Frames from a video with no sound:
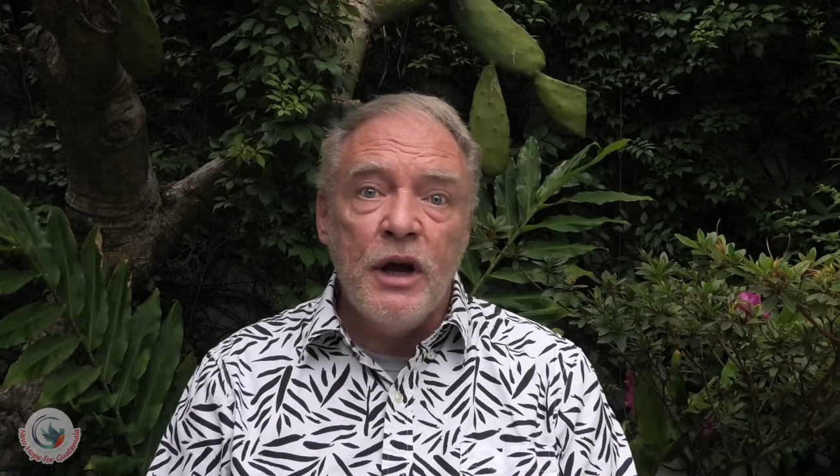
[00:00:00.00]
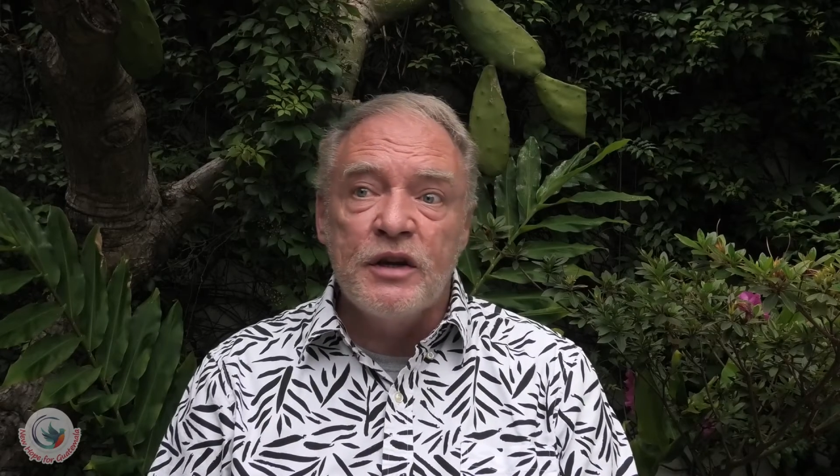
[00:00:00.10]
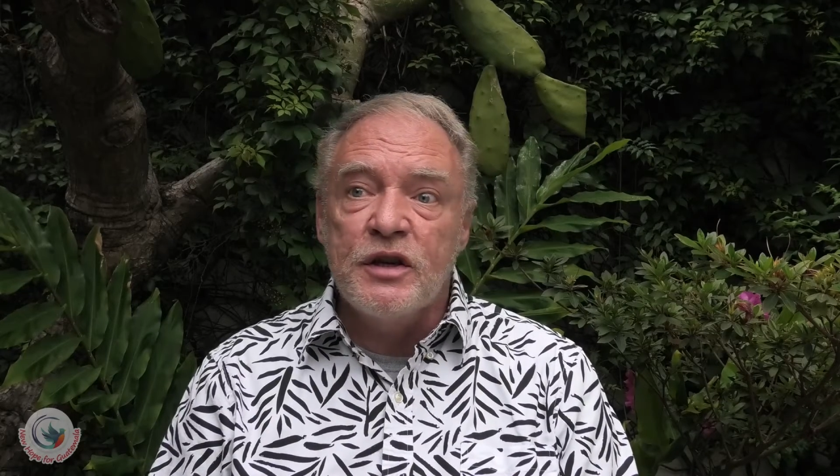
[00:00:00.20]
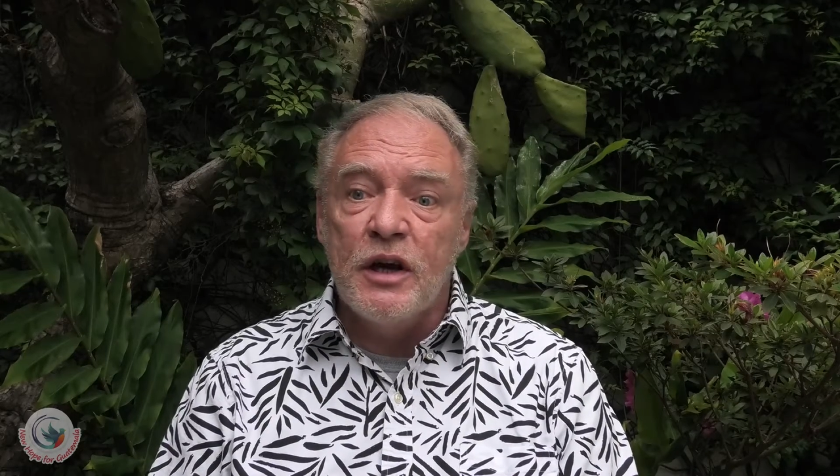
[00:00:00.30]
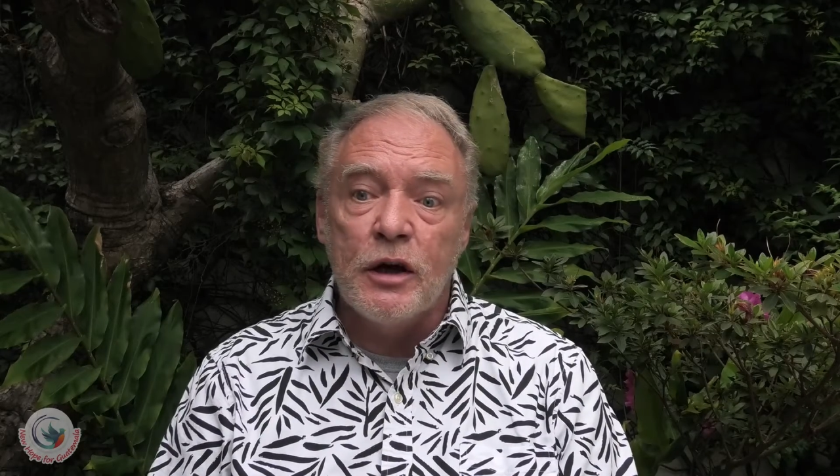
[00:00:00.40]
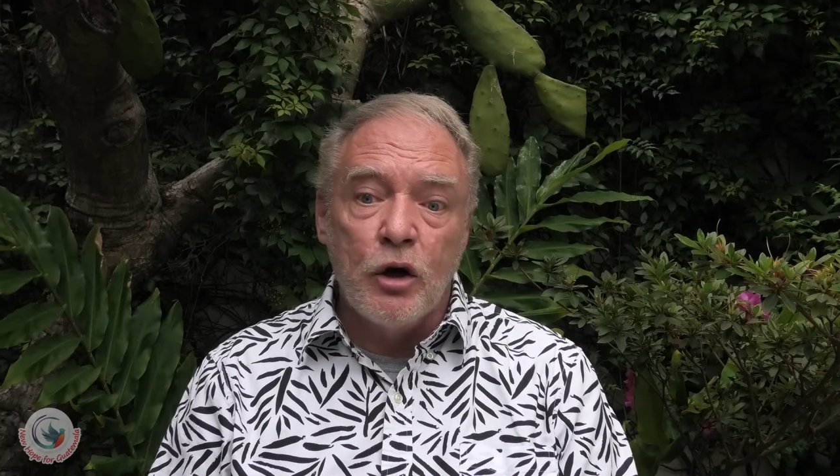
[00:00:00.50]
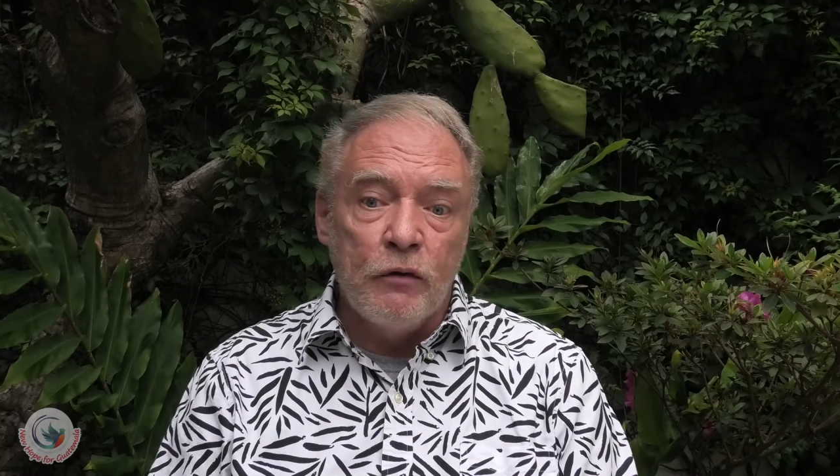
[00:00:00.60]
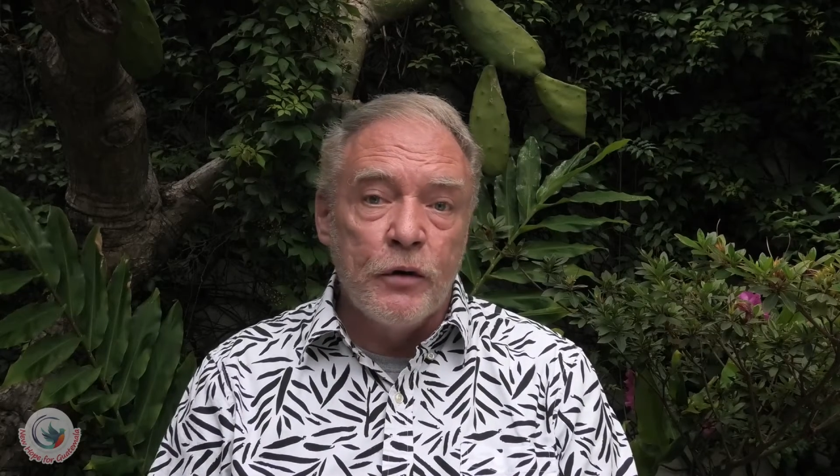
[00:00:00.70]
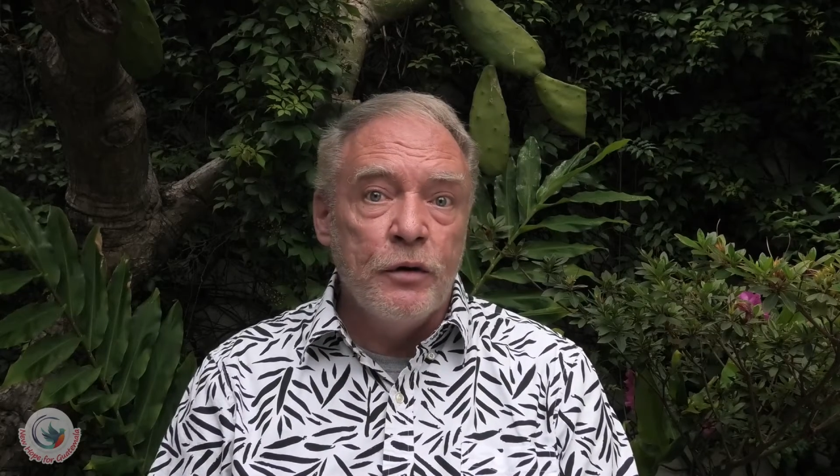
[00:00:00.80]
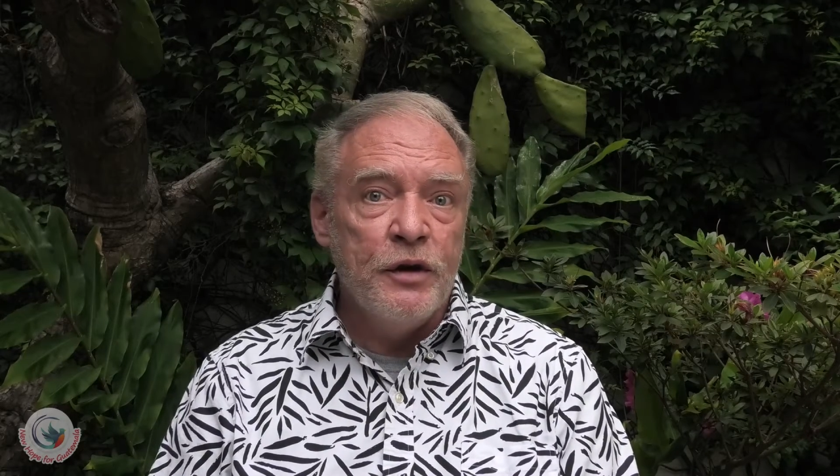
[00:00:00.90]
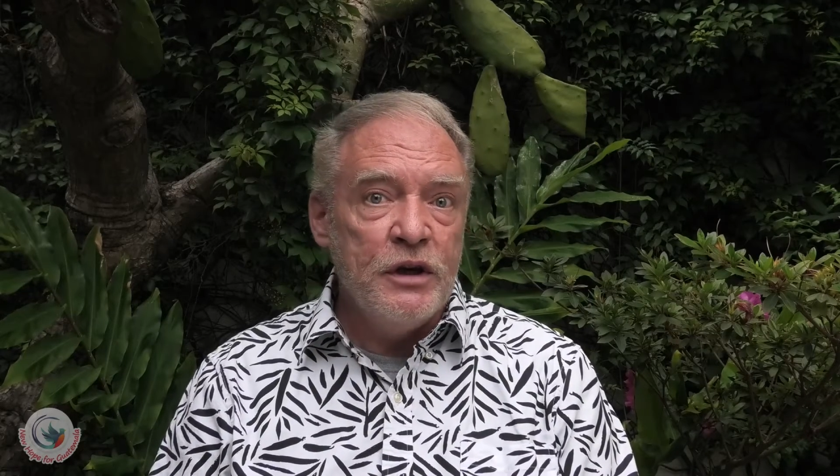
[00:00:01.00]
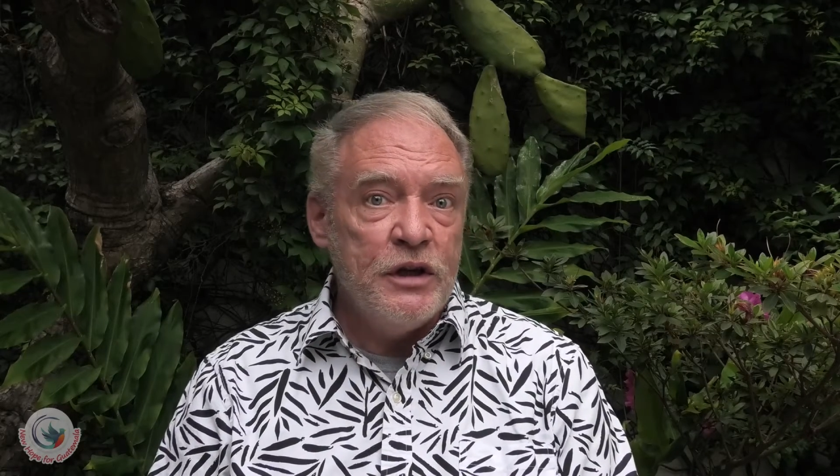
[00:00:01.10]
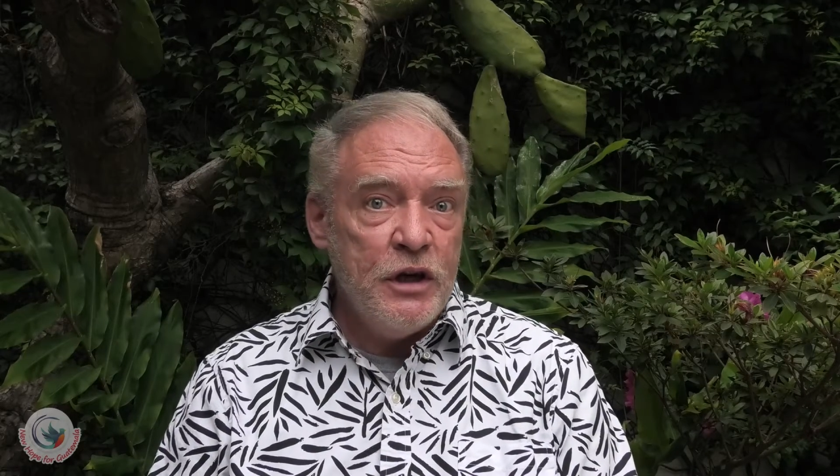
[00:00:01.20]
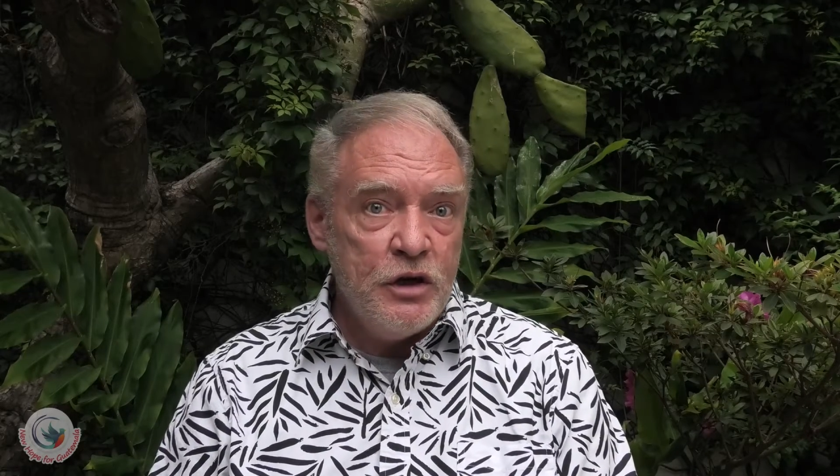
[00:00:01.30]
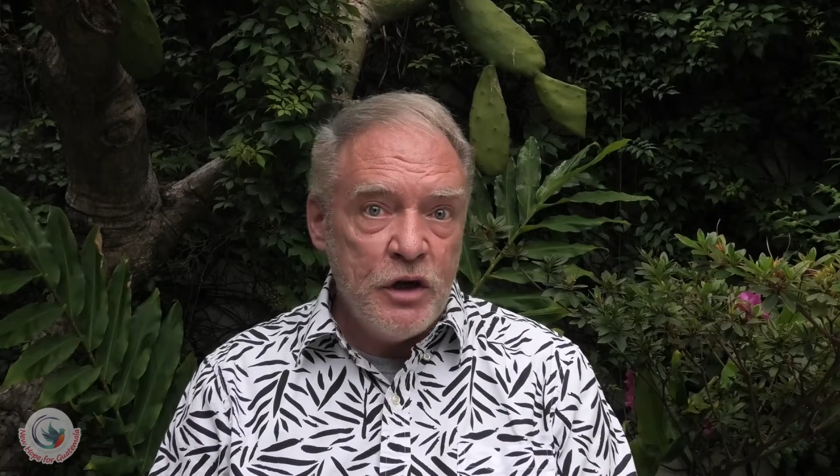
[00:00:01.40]
has taken over the
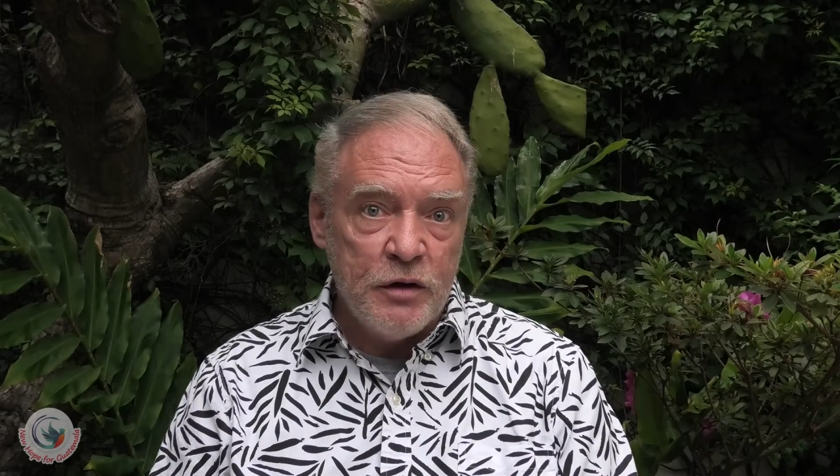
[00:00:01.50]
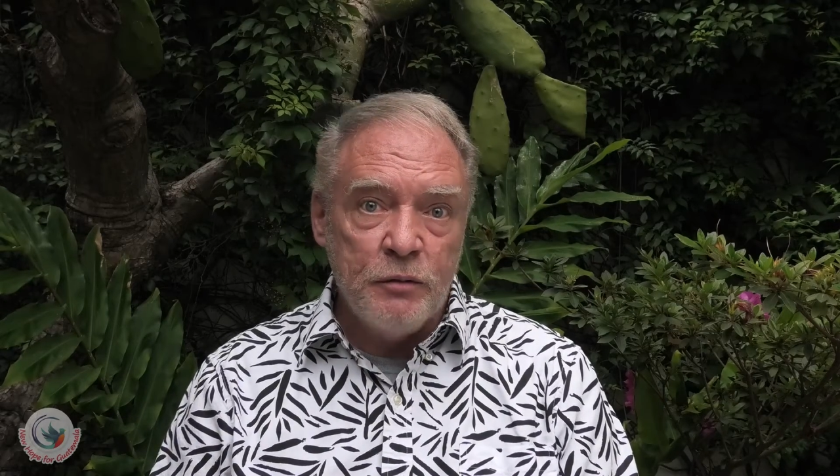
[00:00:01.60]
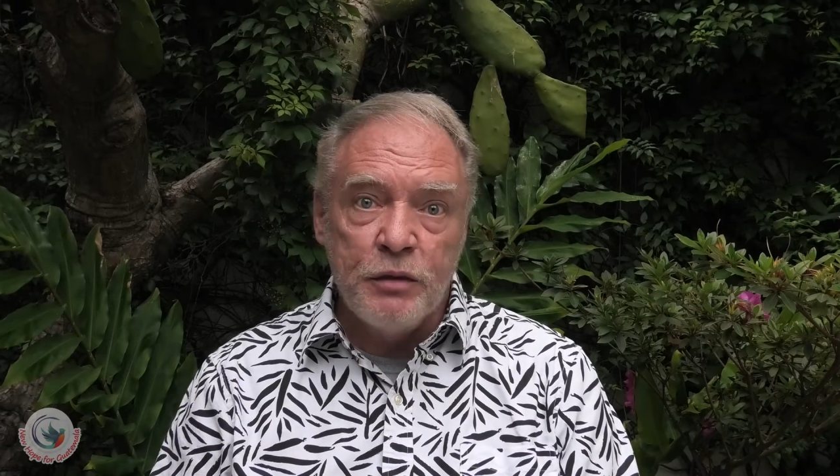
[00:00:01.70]
teaching